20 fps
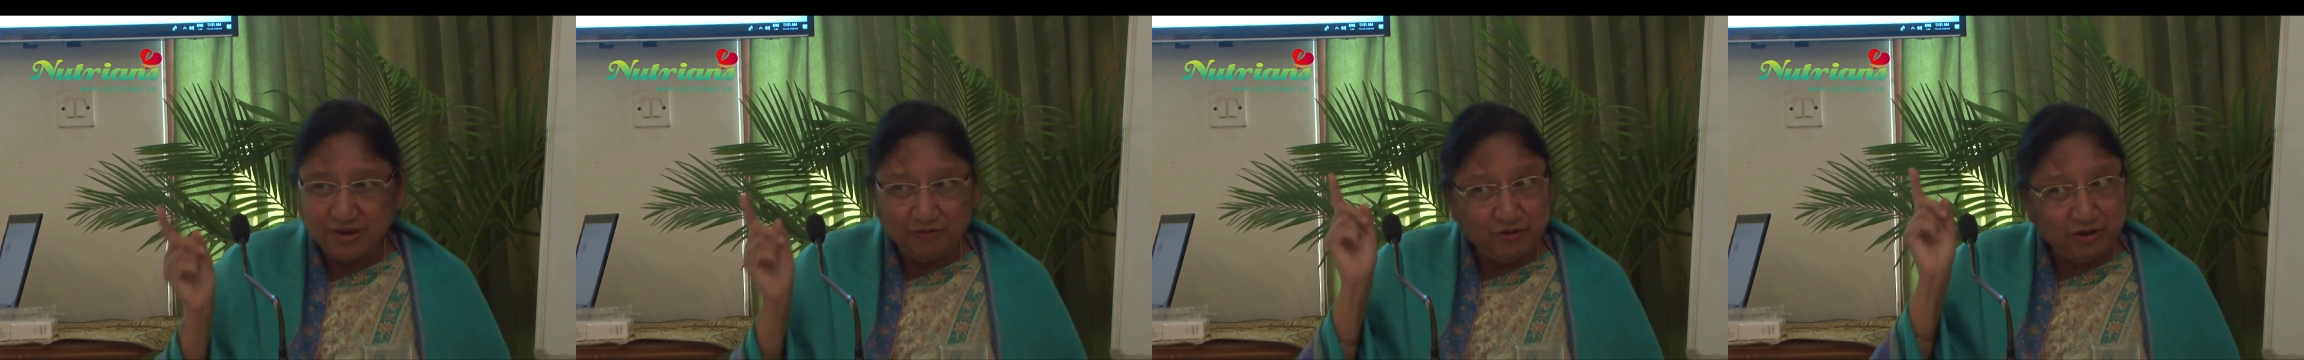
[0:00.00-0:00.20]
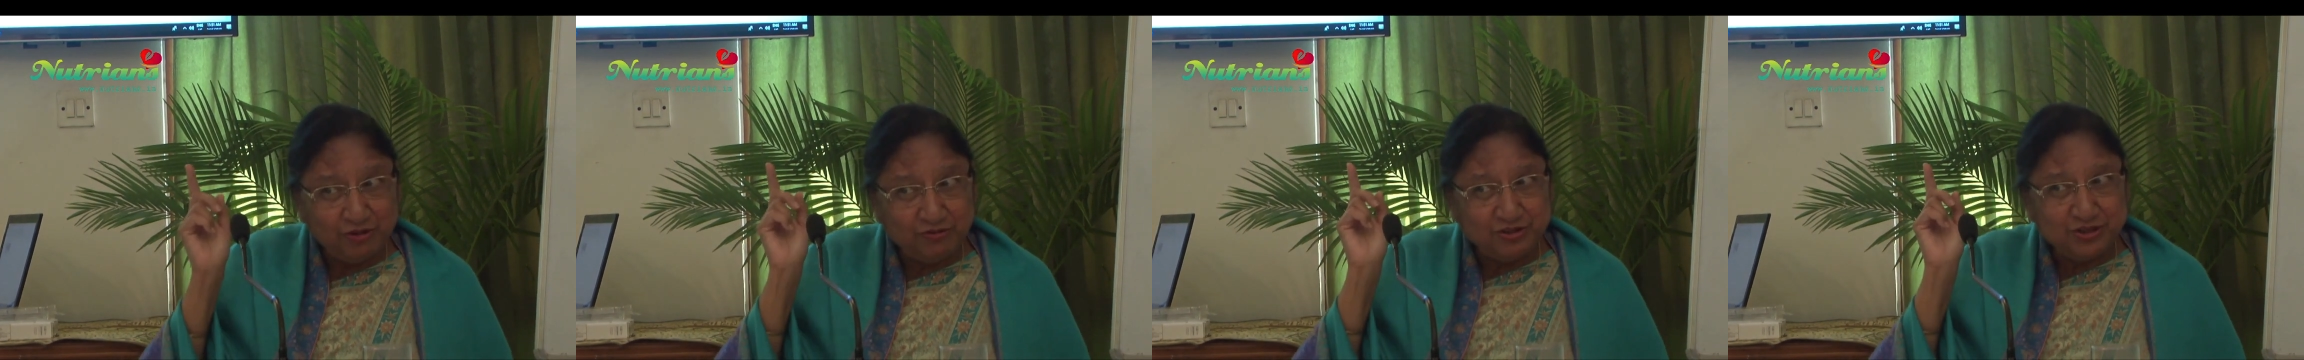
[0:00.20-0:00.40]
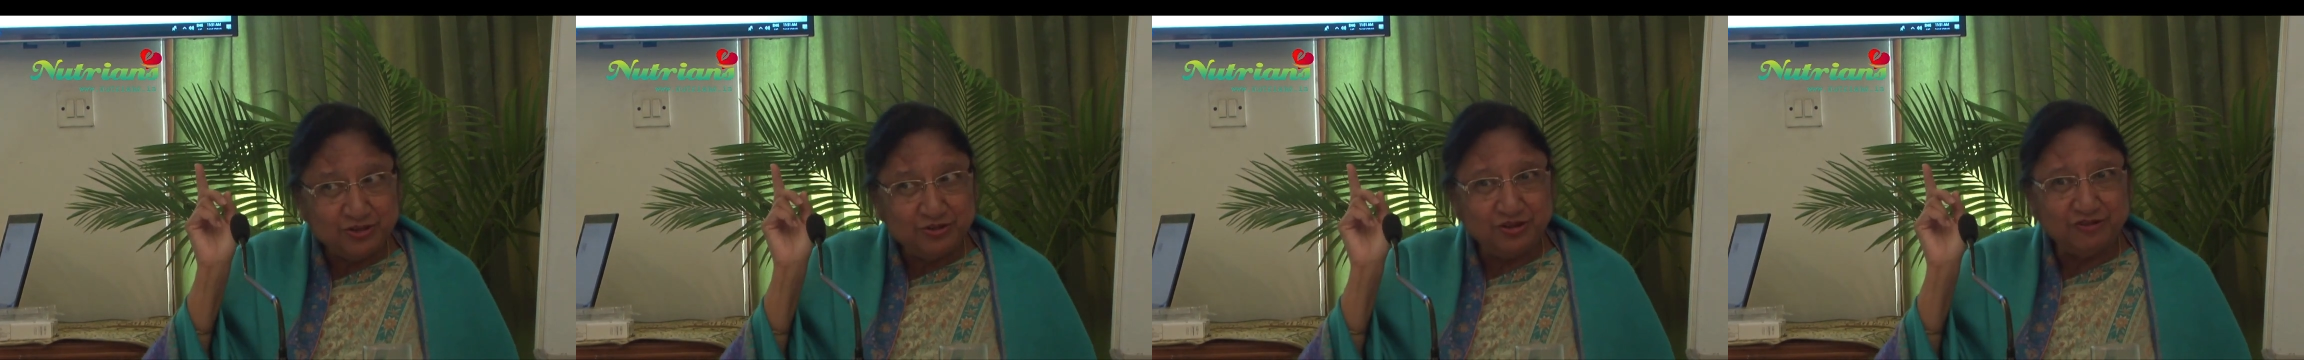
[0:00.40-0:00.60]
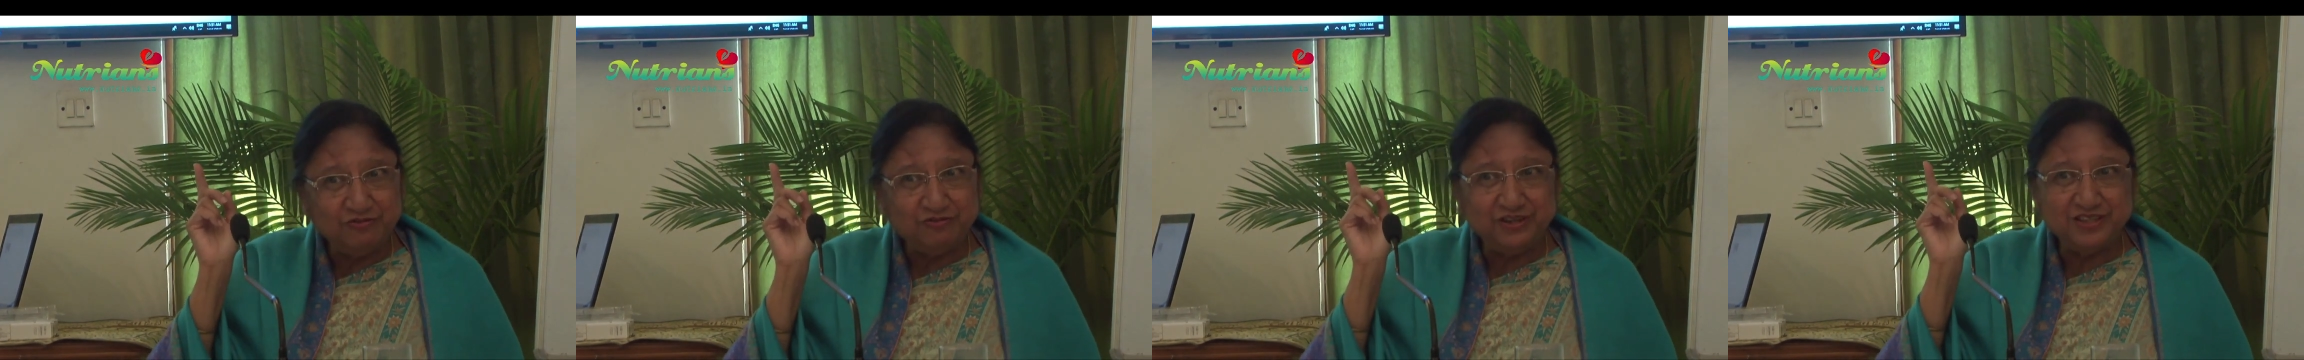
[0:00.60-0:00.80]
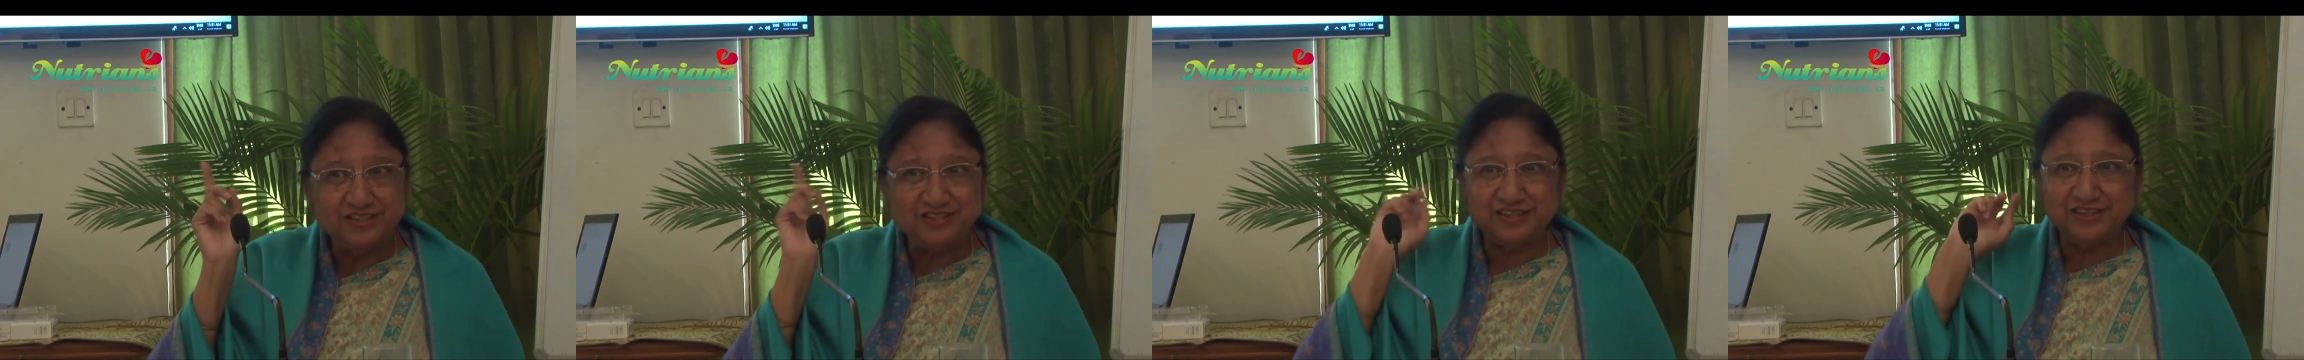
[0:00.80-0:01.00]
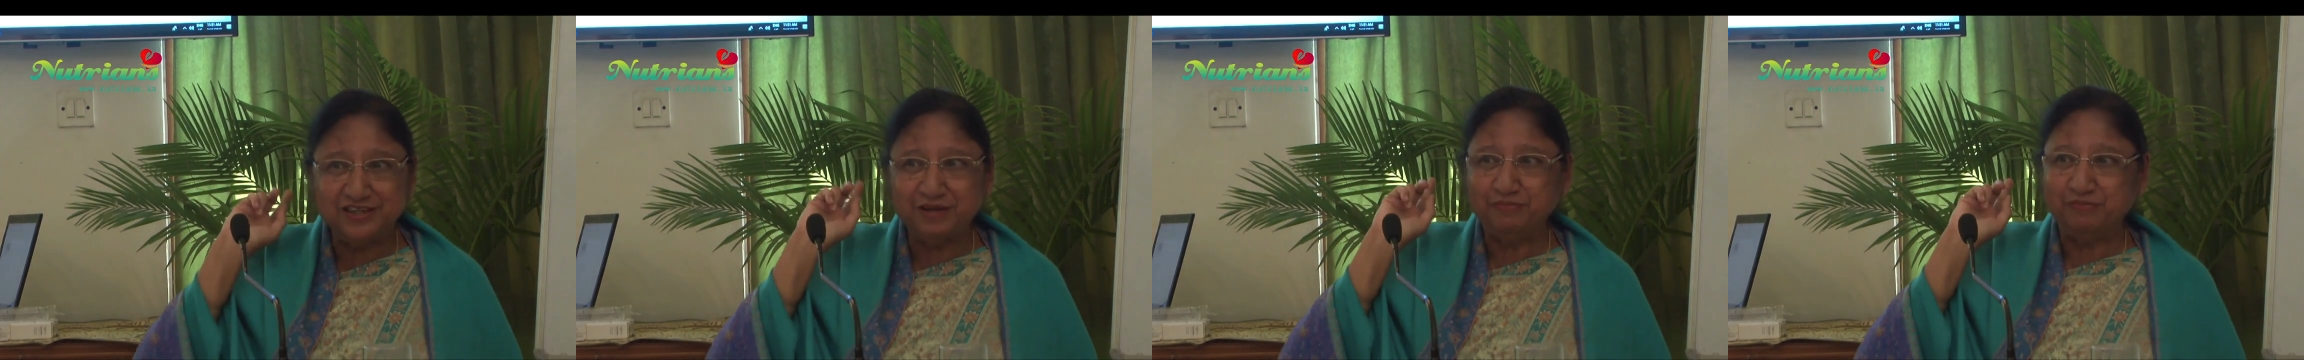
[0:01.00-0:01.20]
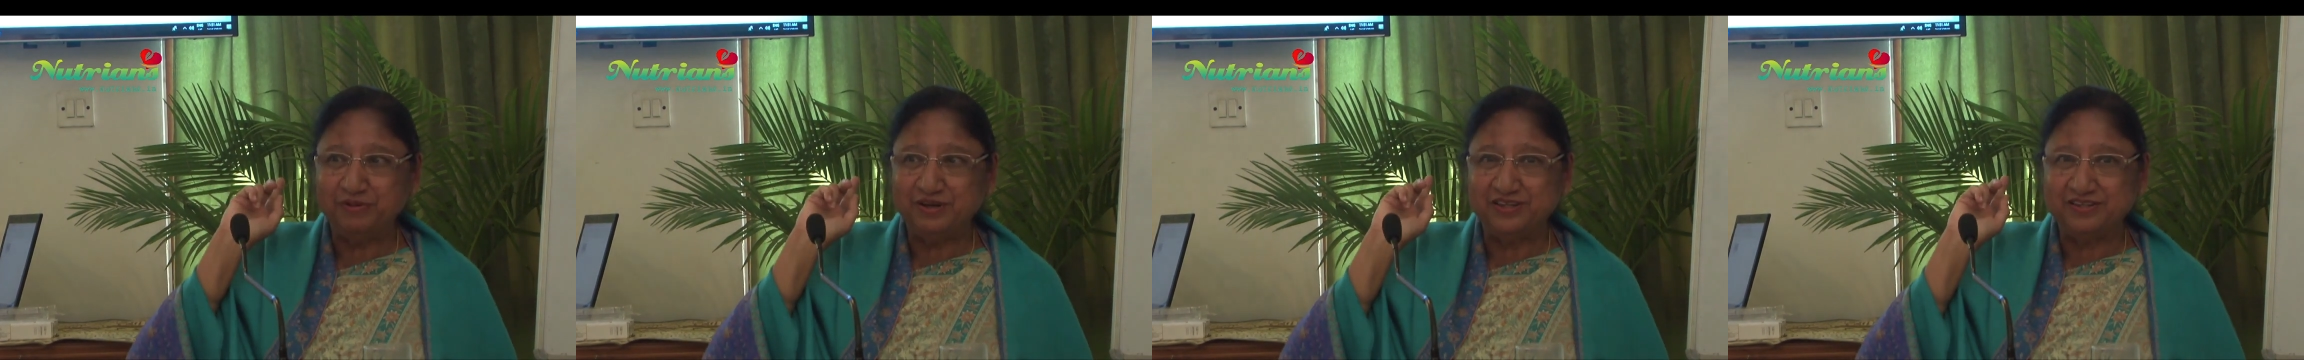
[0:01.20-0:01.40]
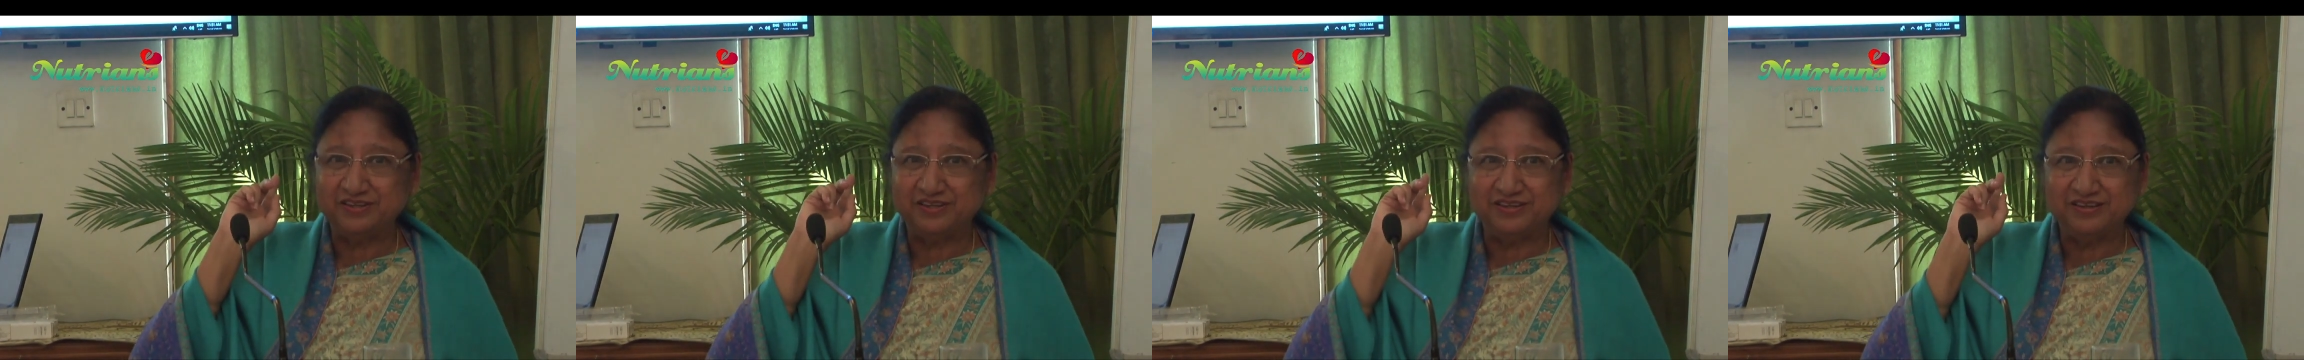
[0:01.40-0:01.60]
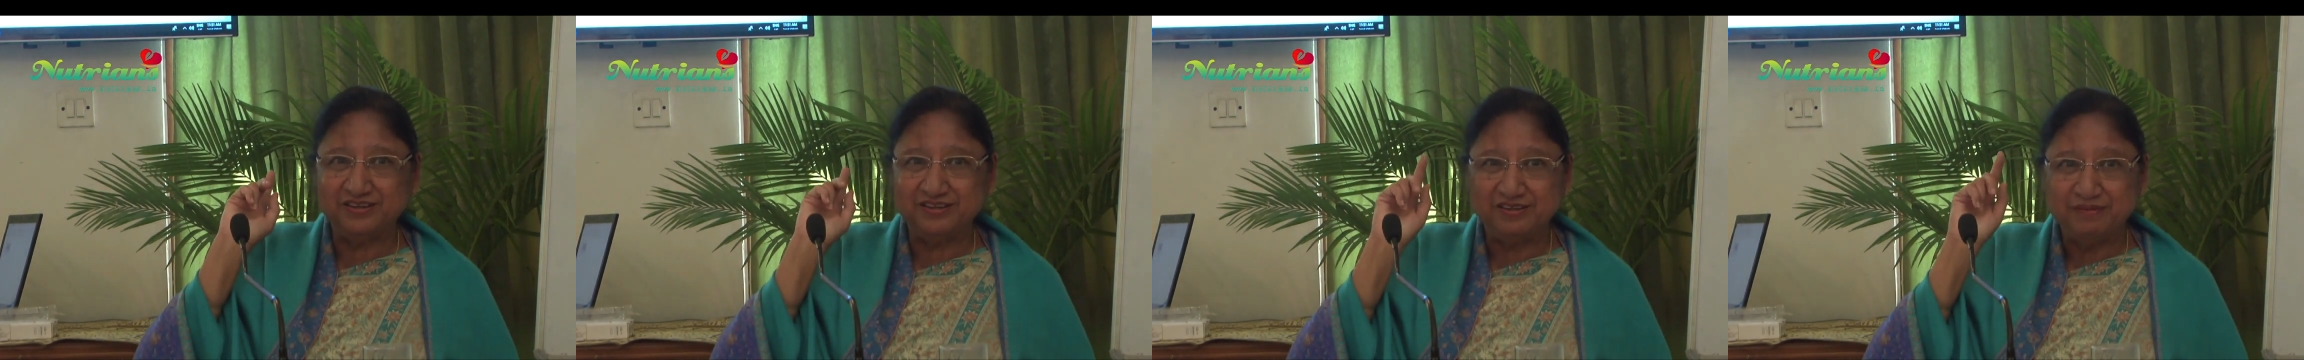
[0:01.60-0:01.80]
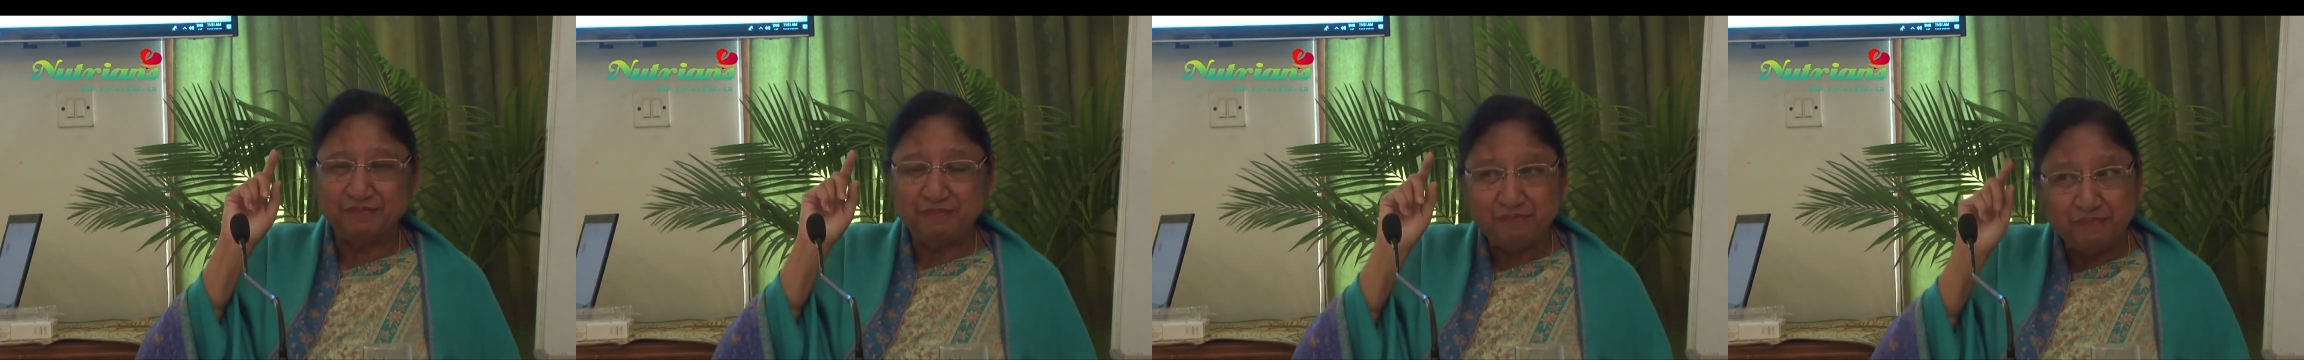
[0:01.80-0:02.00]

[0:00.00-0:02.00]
What was your freezer temperature?